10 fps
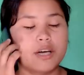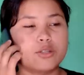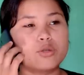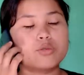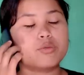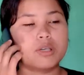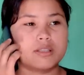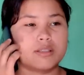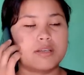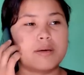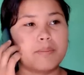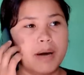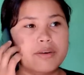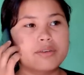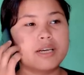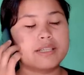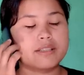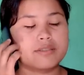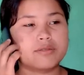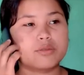I don't want my
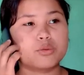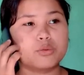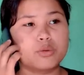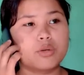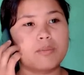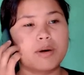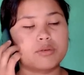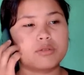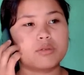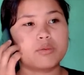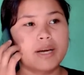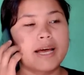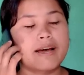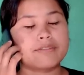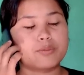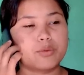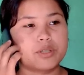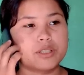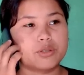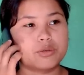relative to know about what I have
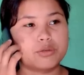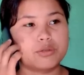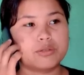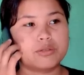spoken to you.